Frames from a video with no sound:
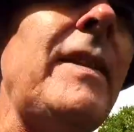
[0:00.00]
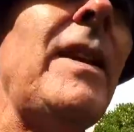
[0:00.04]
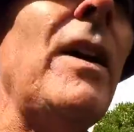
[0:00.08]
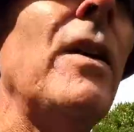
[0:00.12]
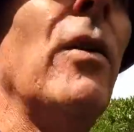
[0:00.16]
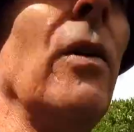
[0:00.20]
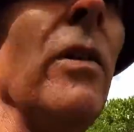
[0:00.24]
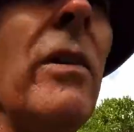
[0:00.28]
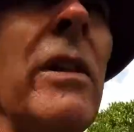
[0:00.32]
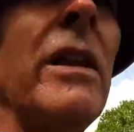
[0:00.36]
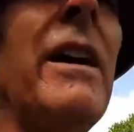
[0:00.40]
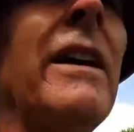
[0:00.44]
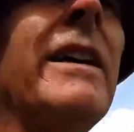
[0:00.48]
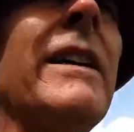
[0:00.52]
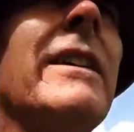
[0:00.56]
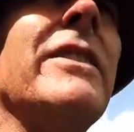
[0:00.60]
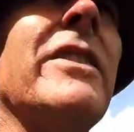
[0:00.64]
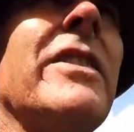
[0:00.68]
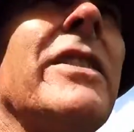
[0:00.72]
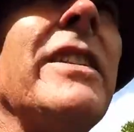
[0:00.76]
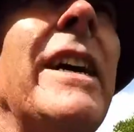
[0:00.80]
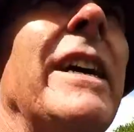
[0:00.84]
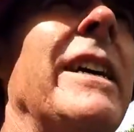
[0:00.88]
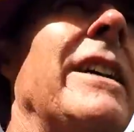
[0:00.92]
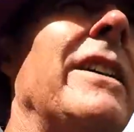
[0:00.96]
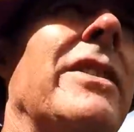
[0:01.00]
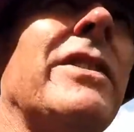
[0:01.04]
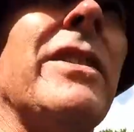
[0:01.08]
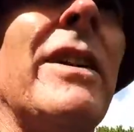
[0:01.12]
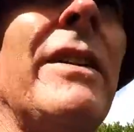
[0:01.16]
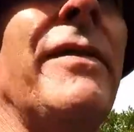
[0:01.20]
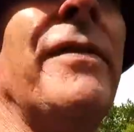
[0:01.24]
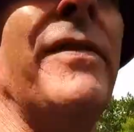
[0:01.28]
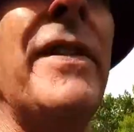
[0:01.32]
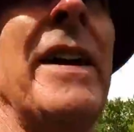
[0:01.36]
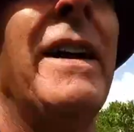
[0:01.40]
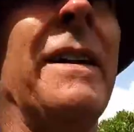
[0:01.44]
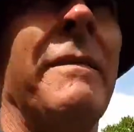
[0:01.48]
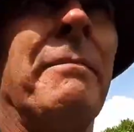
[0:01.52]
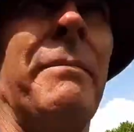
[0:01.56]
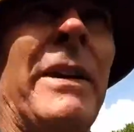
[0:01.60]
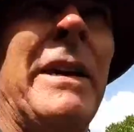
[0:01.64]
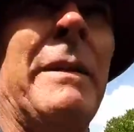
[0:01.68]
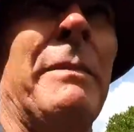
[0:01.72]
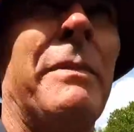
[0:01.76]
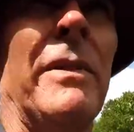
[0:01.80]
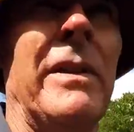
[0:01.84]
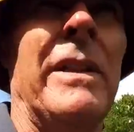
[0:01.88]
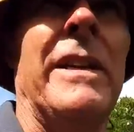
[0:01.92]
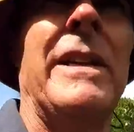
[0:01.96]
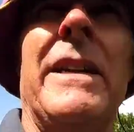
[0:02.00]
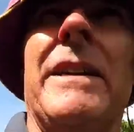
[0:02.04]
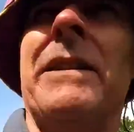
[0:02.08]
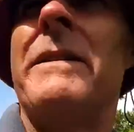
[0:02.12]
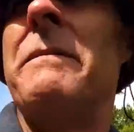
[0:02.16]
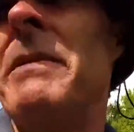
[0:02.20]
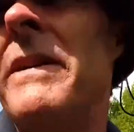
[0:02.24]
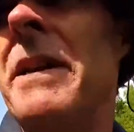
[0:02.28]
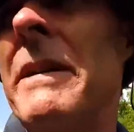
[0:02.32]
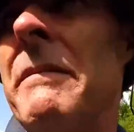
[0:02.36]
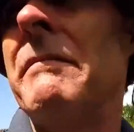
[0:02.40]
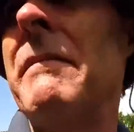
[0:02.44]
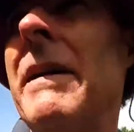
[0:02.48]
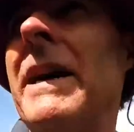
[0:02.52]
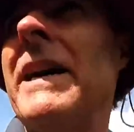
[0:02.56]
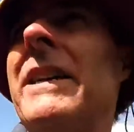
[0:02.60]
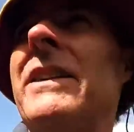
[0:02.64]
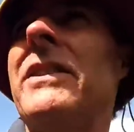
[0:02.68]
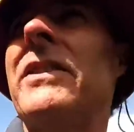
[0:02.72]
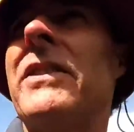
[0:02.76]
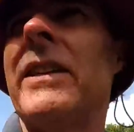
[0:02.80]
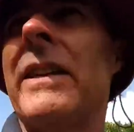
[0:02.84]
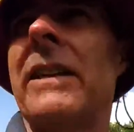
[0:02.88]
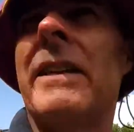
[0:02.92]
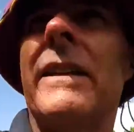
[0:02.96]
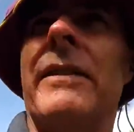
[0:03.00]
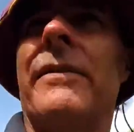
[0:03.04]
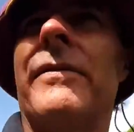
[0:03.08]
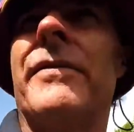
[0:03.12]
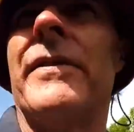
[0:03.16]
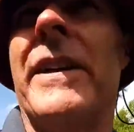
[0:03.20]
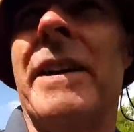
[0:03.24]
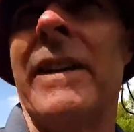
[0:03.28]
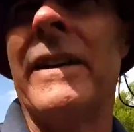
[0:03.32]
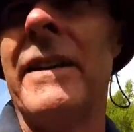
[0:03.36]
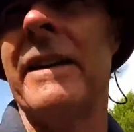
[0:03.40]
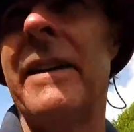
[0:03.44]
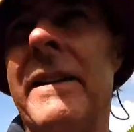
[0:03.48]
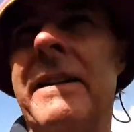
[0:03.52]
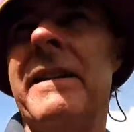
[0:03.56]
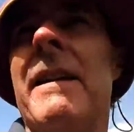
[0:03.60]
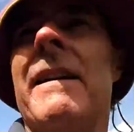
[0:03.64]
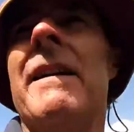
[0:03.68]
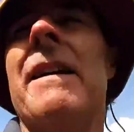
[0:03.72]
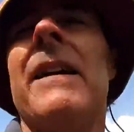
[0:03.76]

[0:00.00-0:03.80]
All I can say is I've found people here to be amazingly friendly